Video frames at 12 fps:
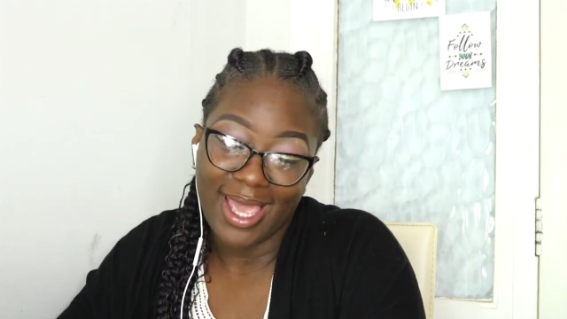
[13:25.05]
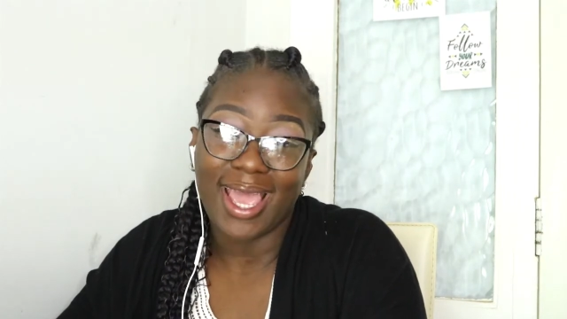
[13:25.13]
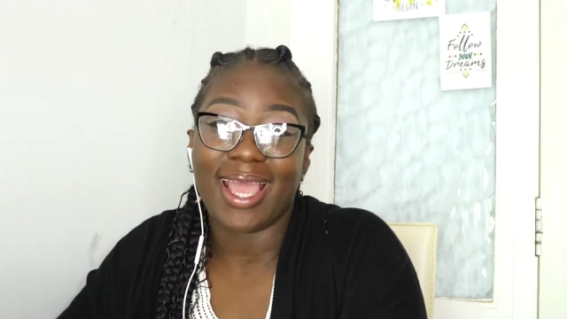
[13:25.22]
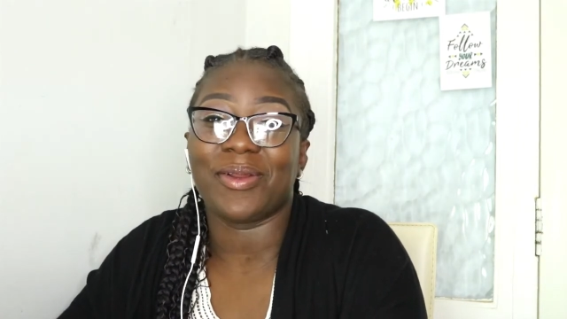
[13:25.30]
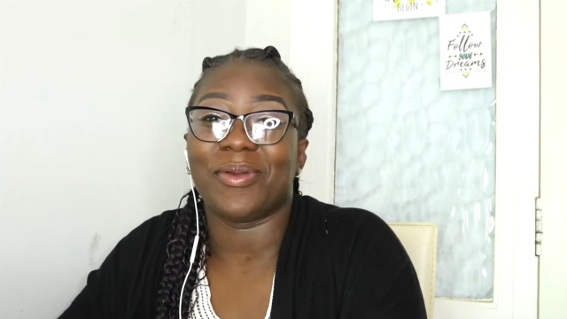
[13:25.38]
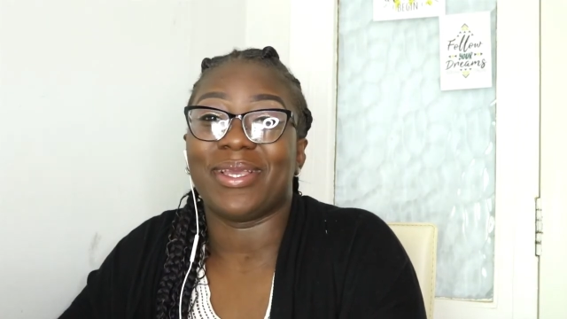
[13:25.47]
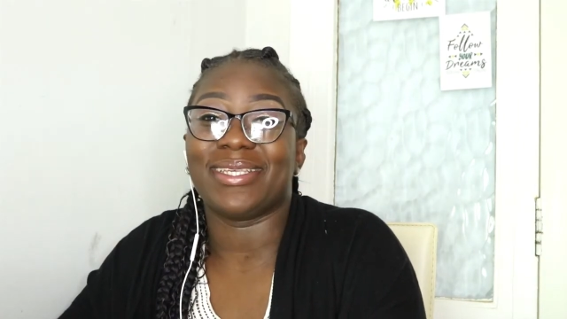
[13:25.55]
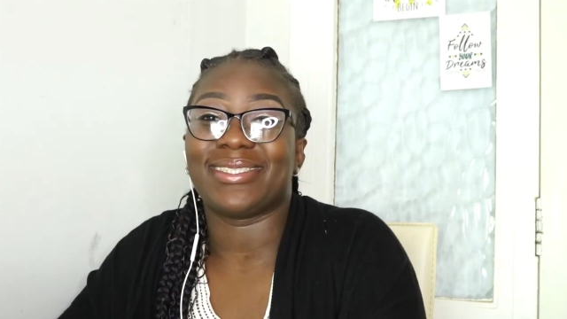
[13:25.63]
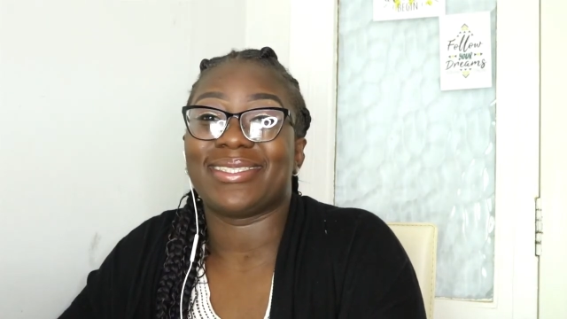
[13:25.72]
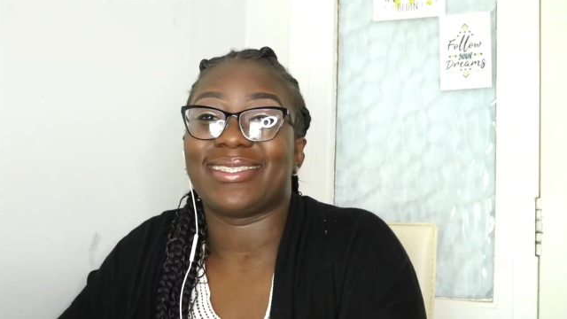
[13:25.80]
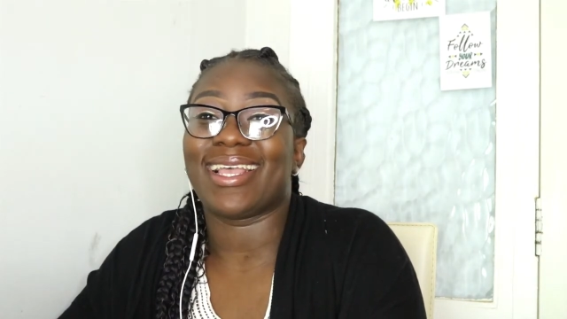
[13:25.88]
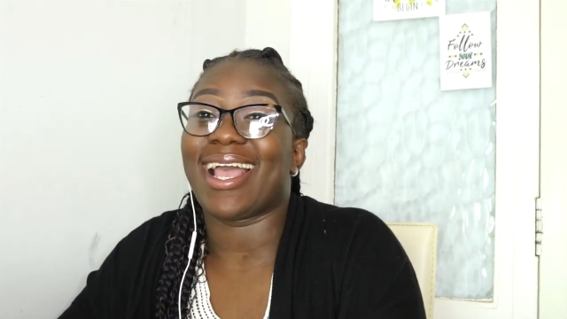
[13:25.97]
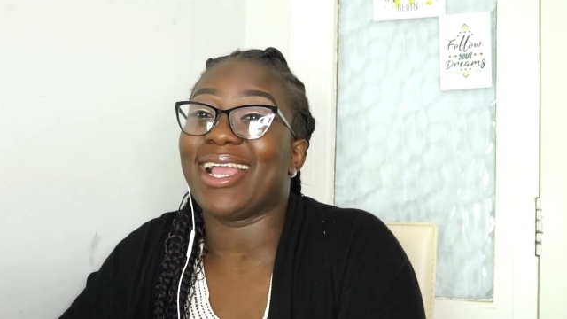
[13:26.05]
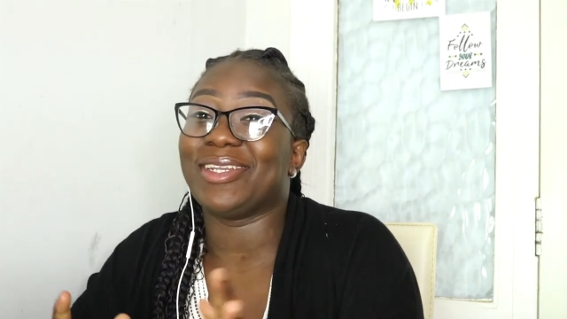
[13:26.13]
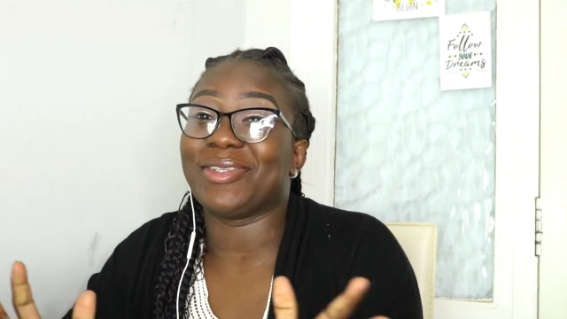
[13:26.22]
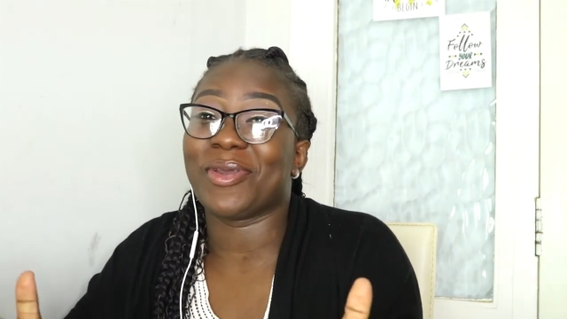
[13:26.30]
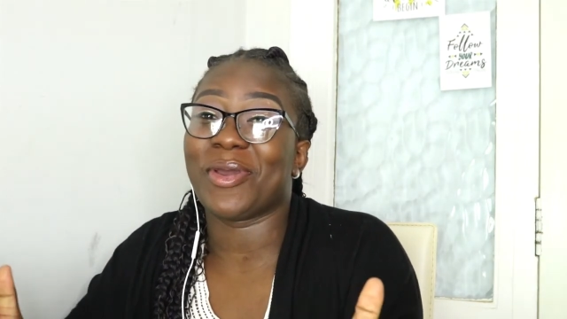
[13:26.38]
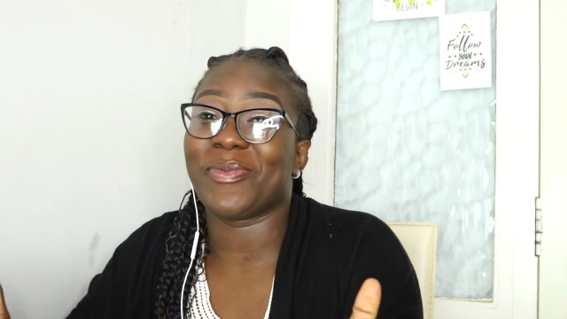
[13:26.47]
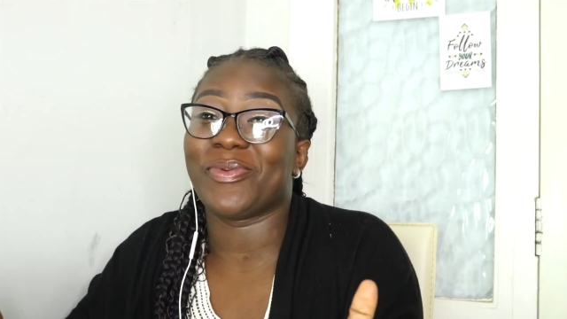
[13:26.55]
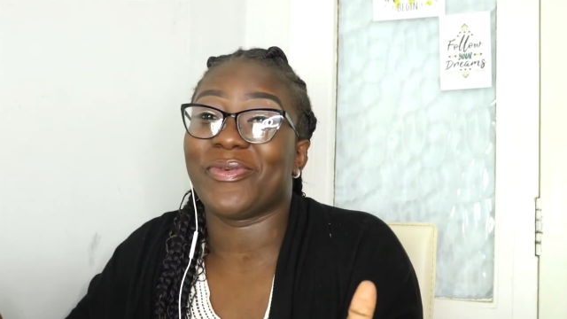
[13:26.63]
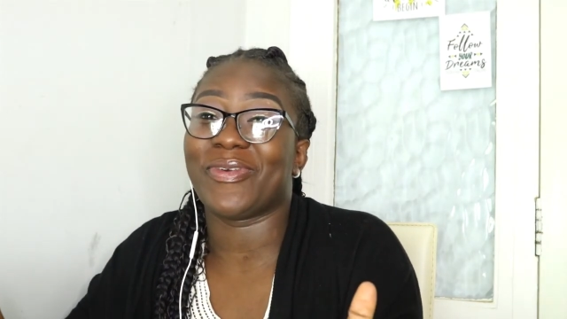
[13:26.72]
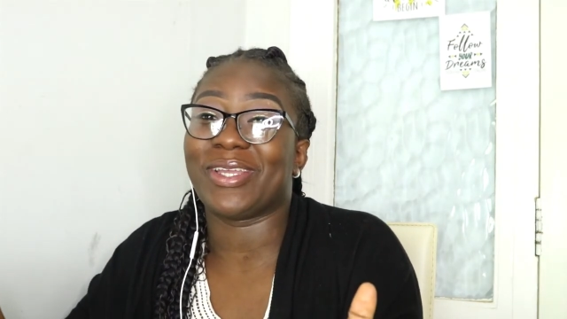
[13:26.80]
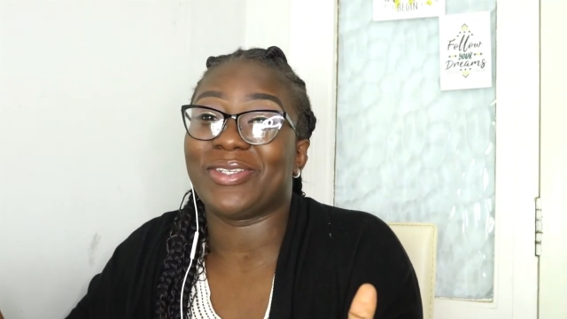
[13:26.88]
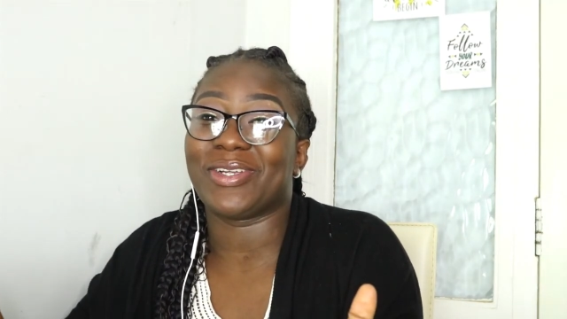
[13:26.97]
Anyway, I do hope
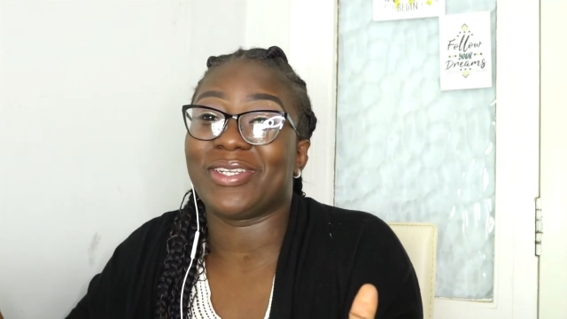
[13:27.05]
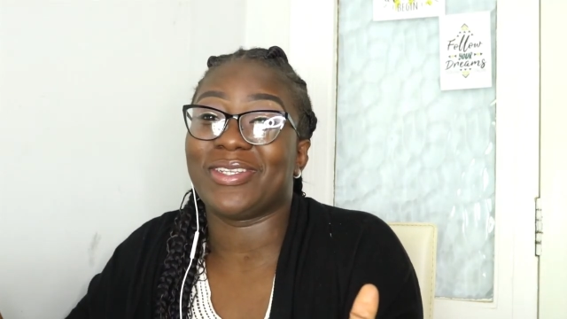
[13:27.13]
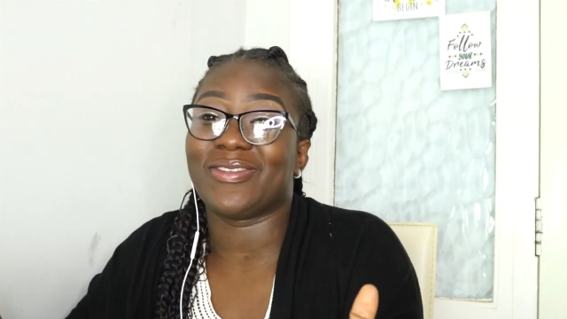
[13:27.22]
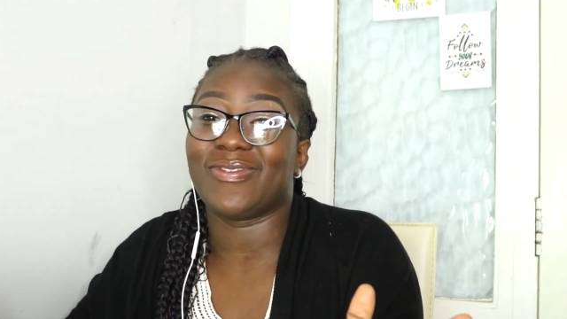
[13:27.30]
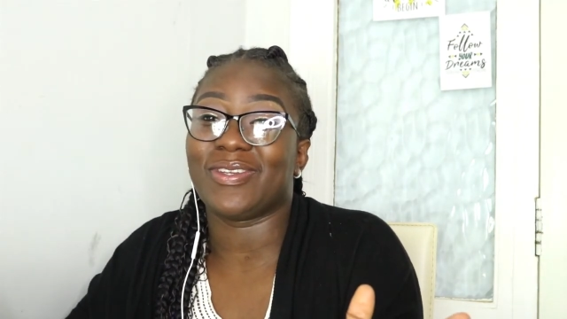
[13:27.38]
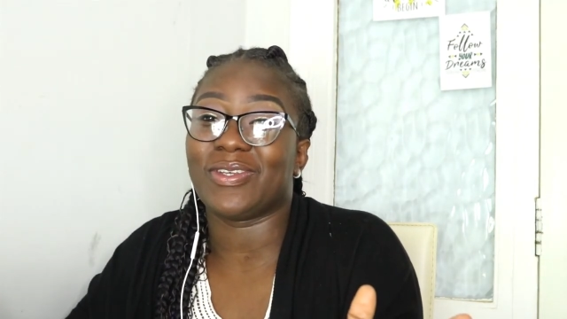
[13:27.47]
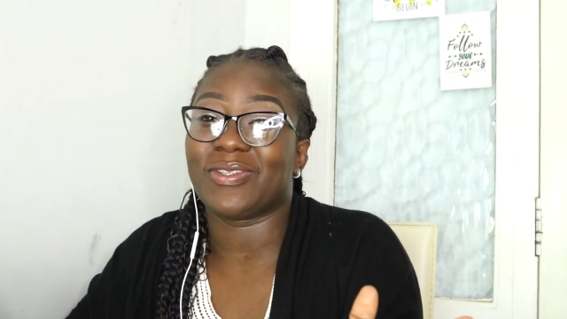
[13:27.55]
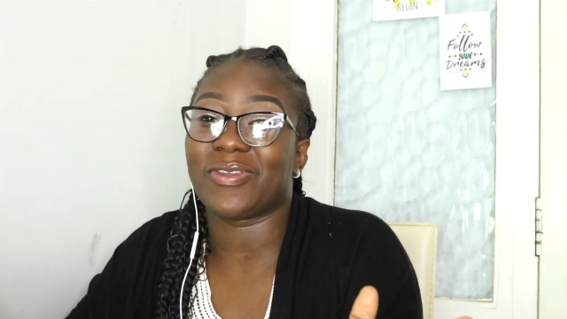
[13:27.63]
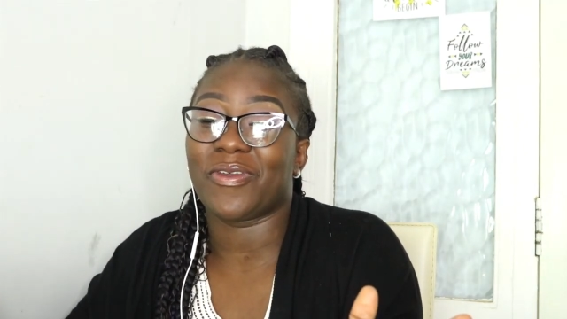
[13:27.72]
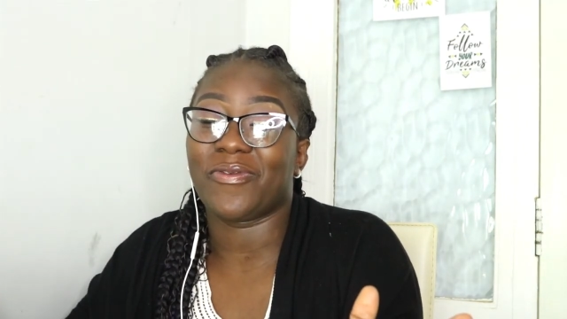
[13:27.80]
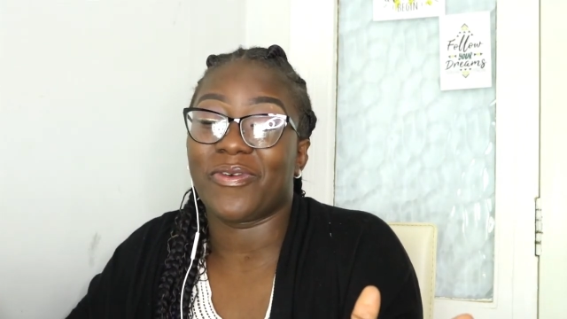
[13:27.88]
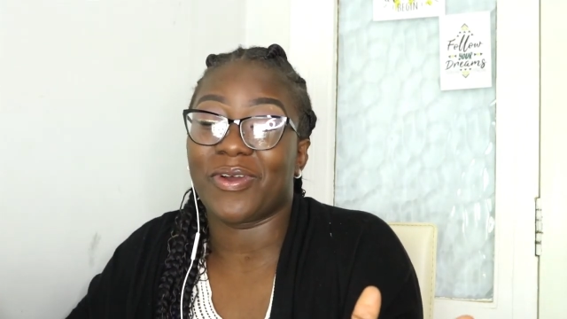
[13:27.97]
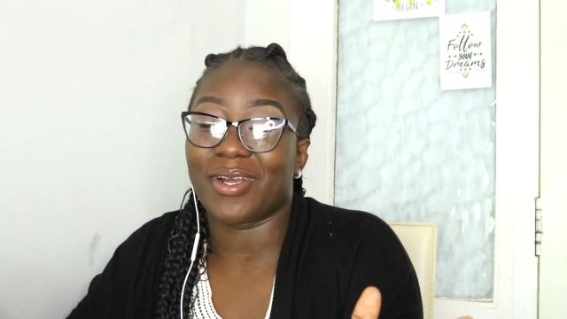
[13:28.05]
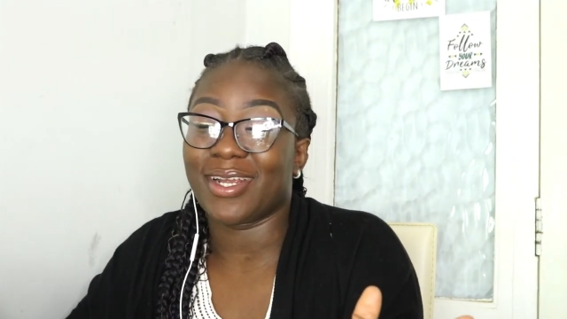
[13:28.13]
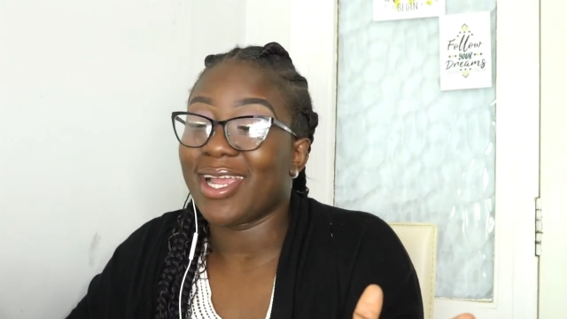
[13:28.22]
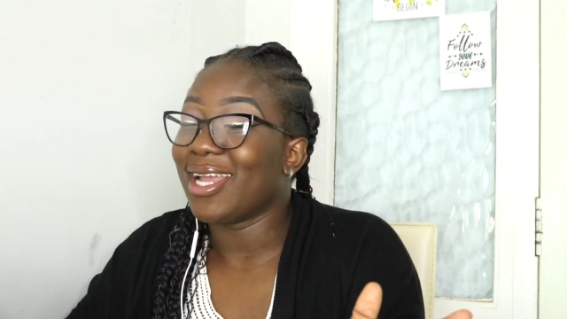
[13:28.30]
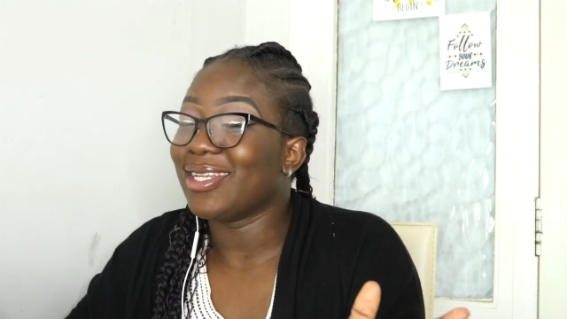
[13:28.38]
you've enjoyed this video so far.